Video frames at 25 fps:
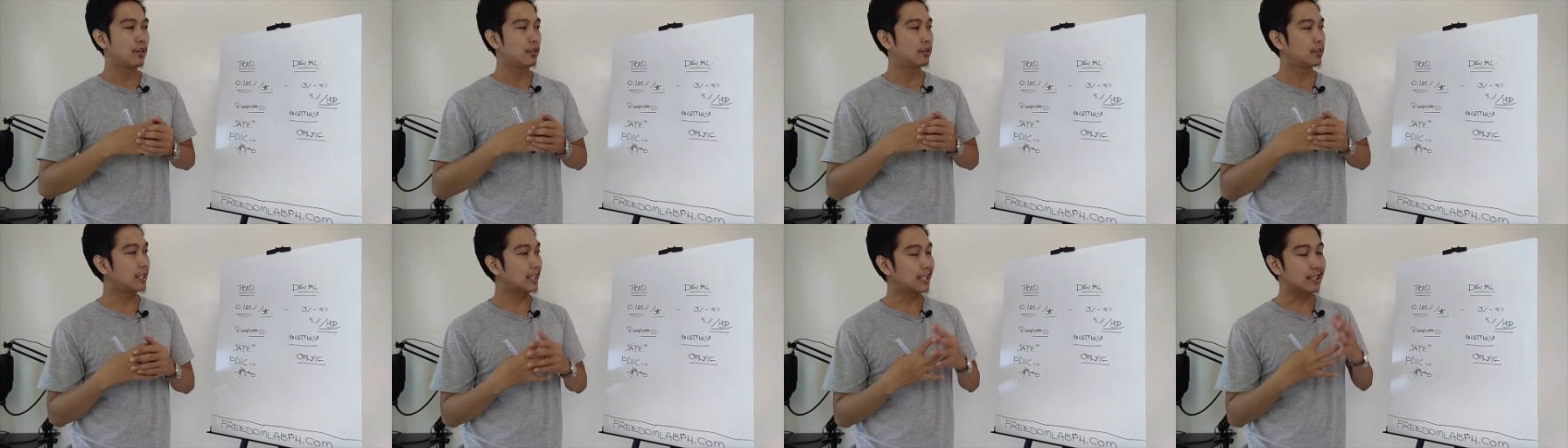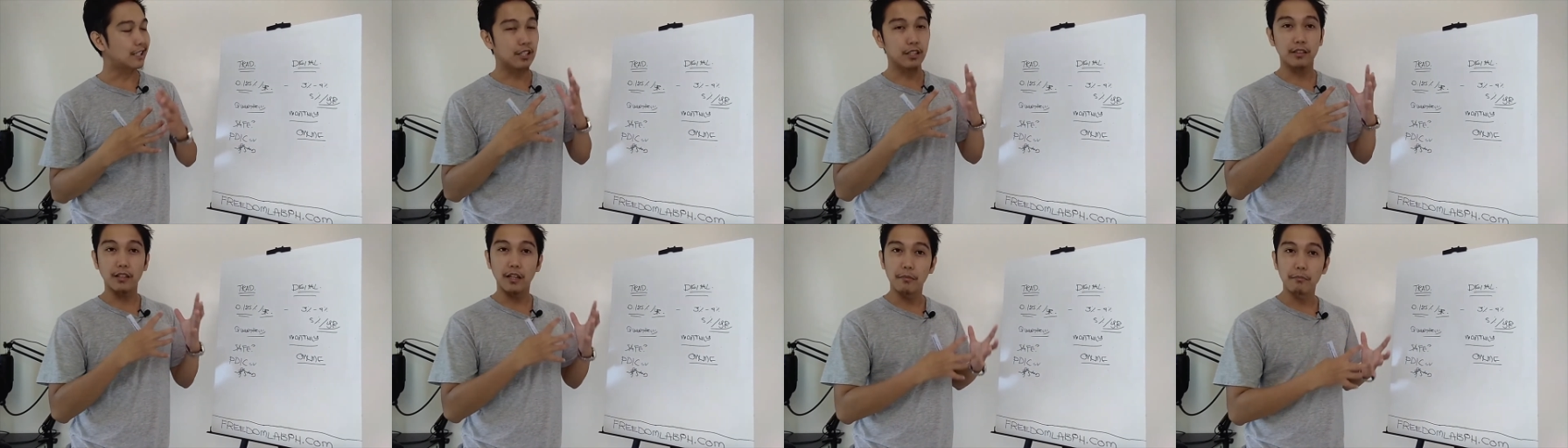
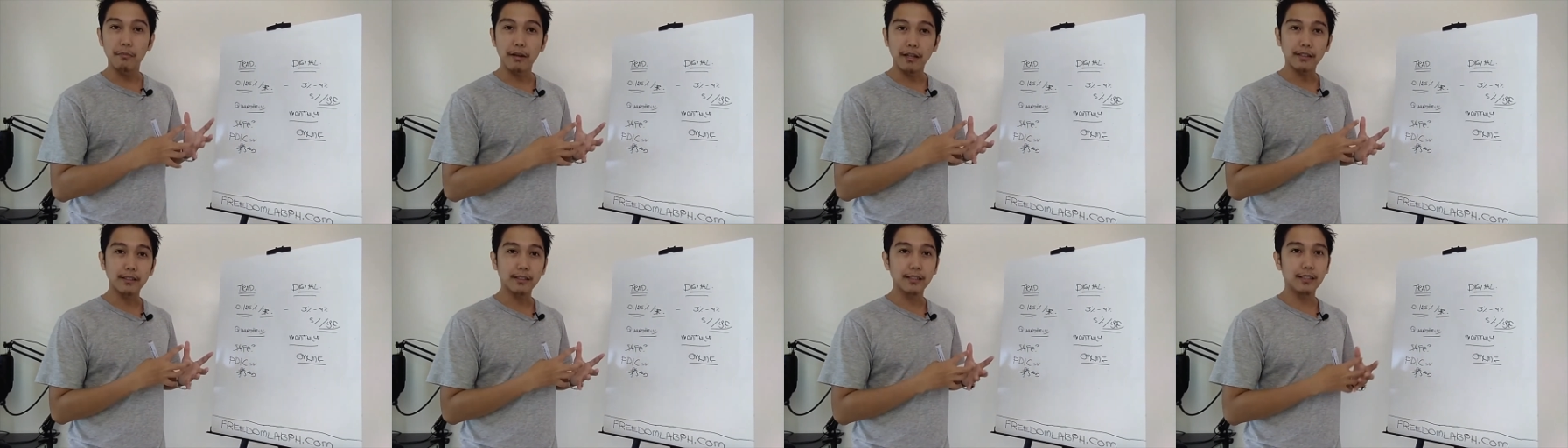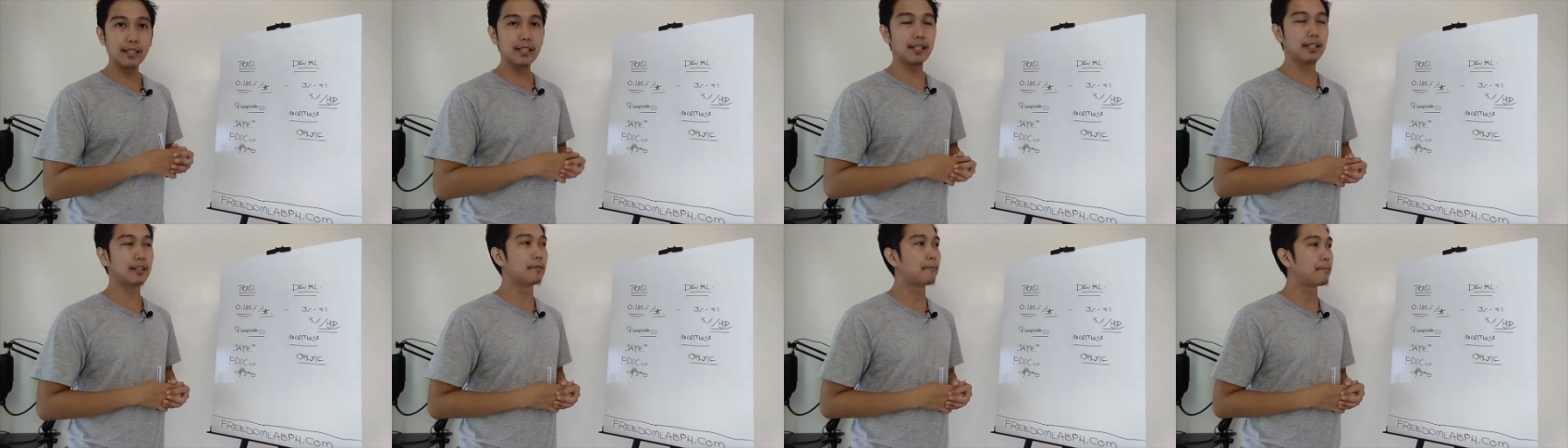digital bank na
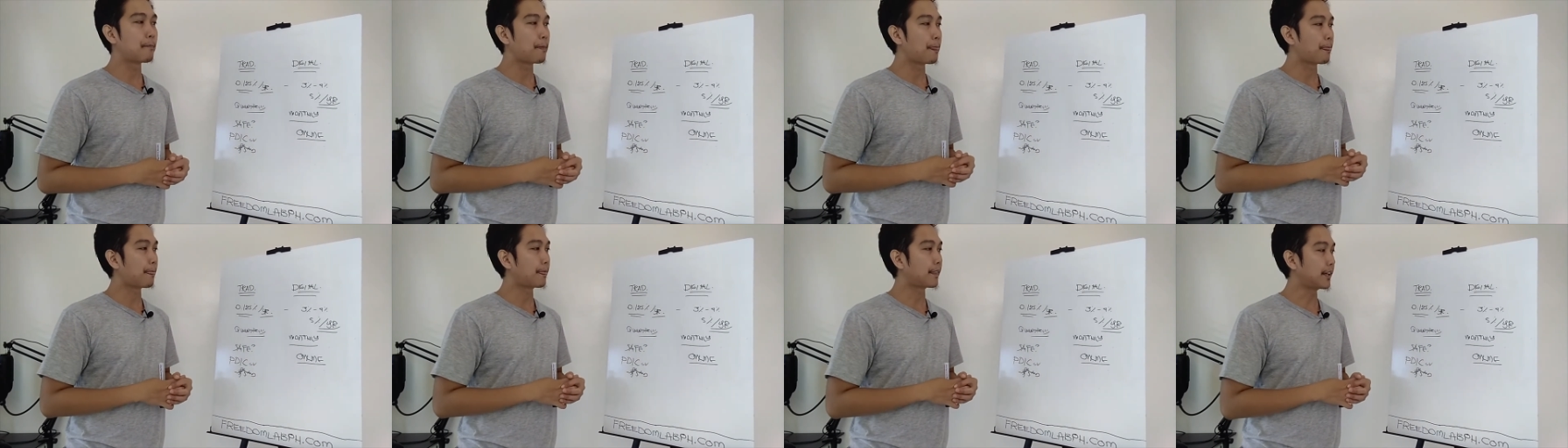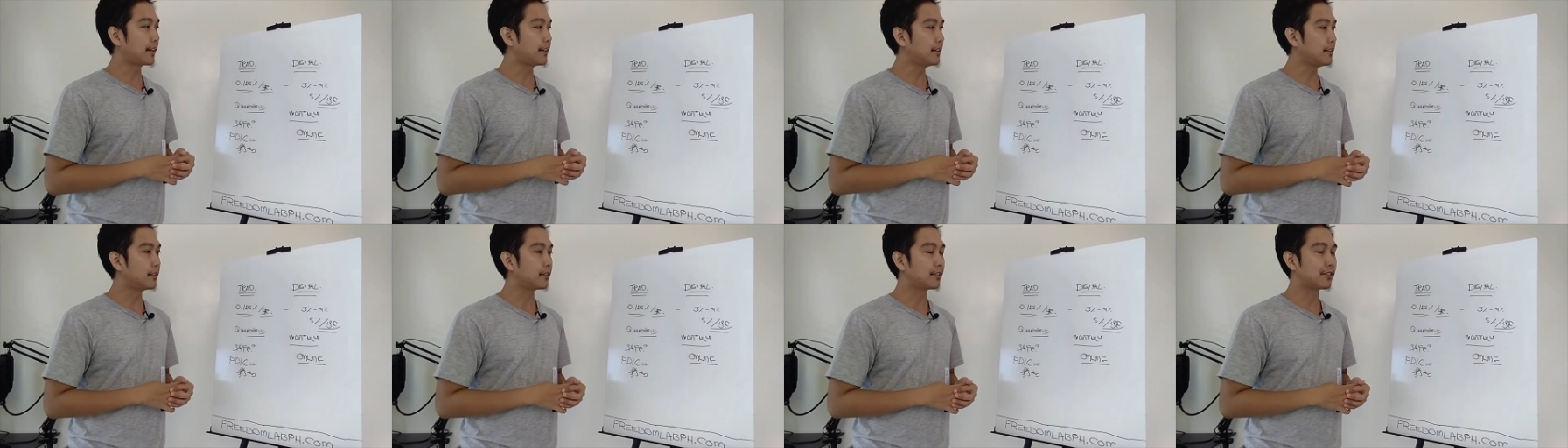din.
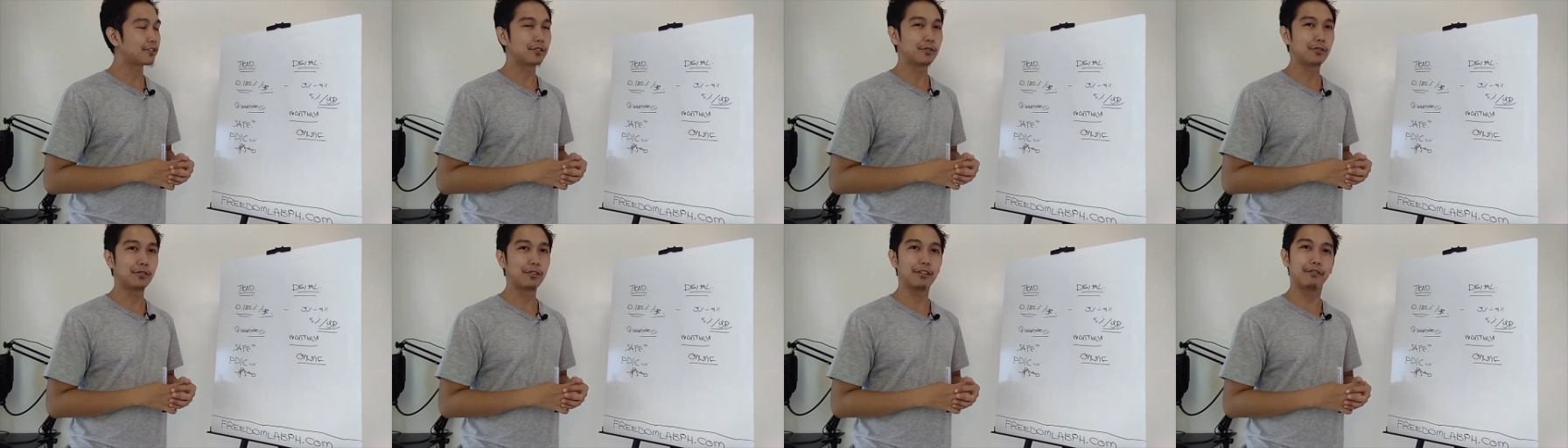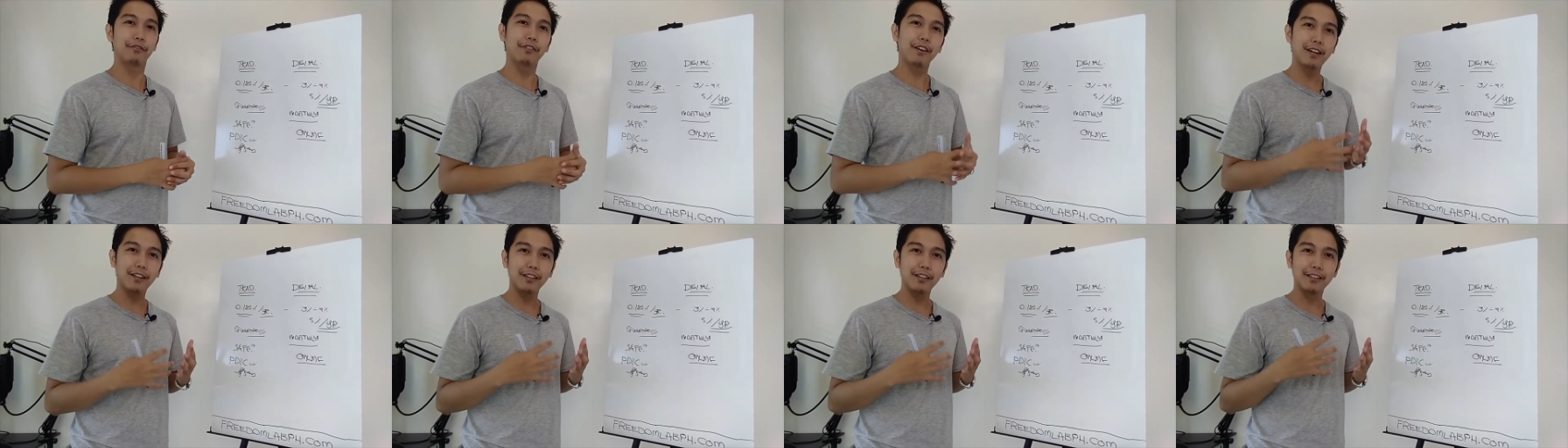Okay? So,
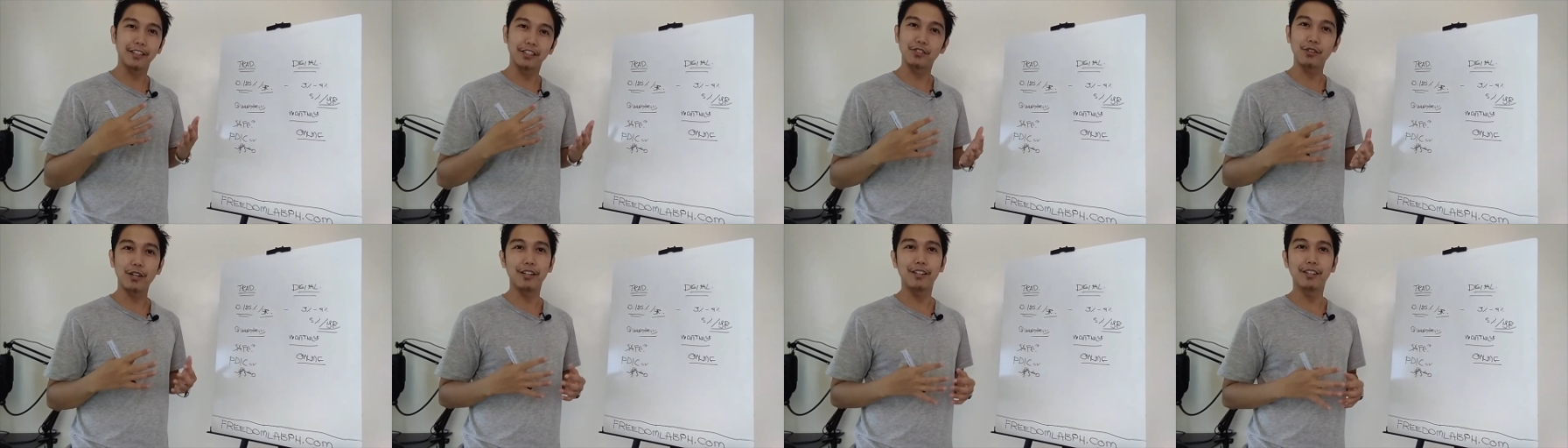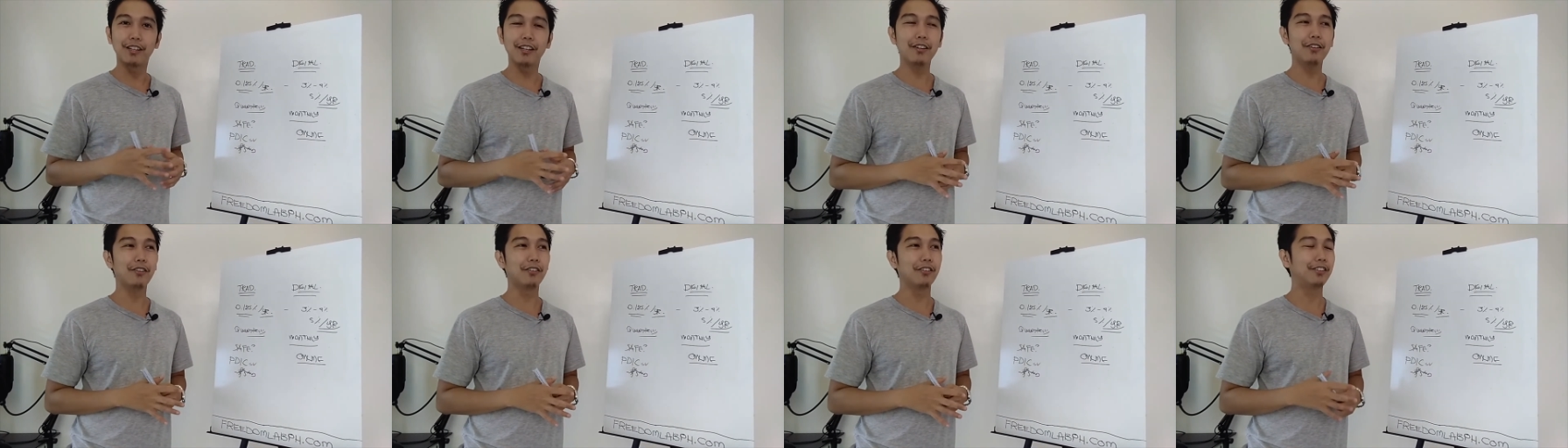in fact, nag-try
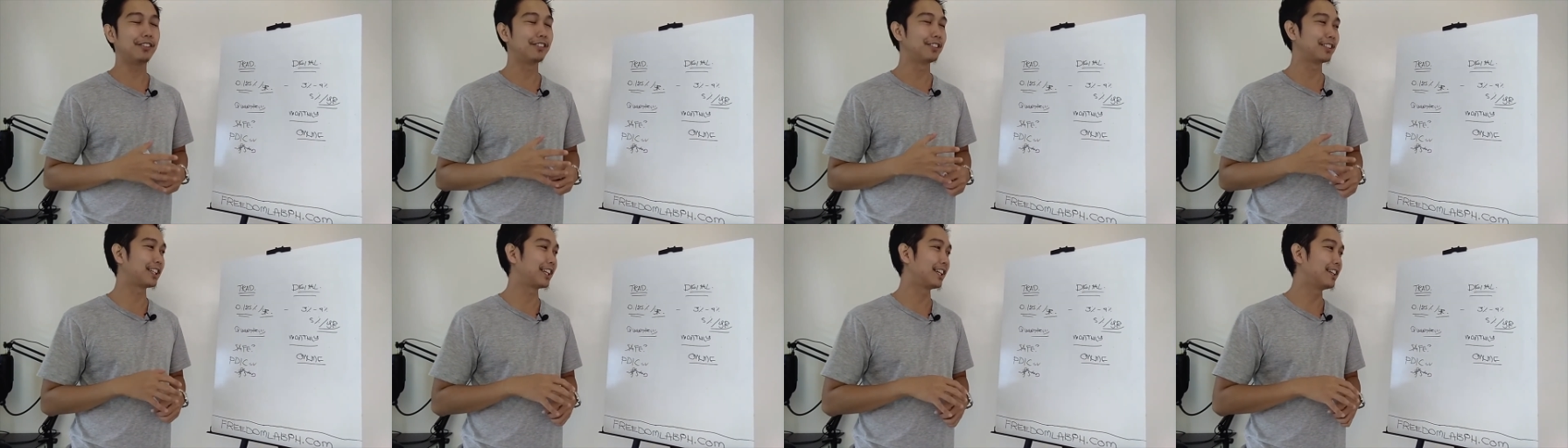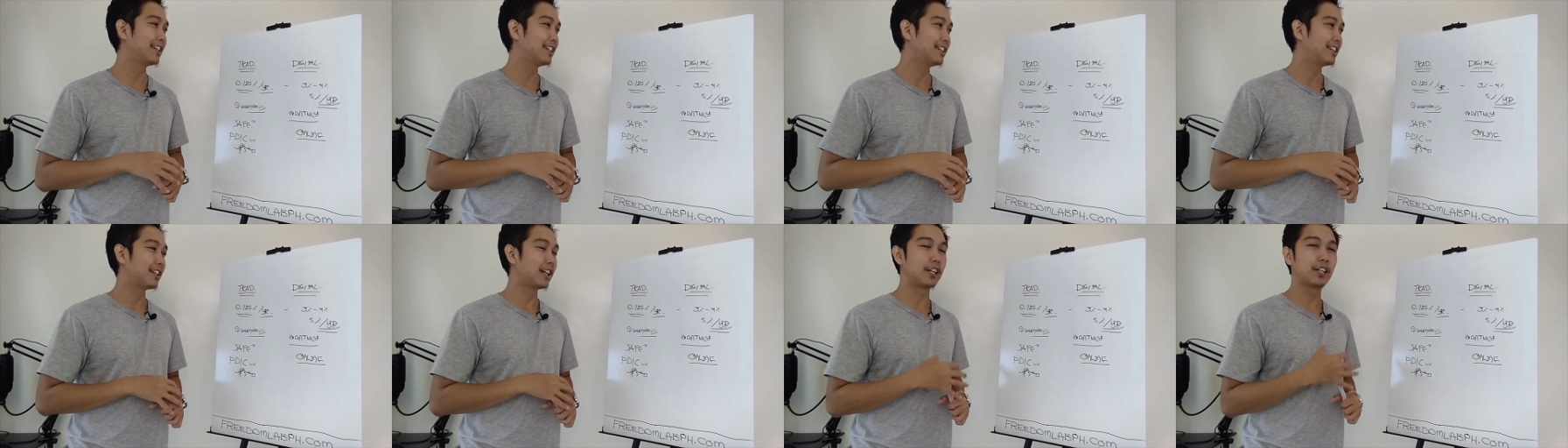din ako. Okay?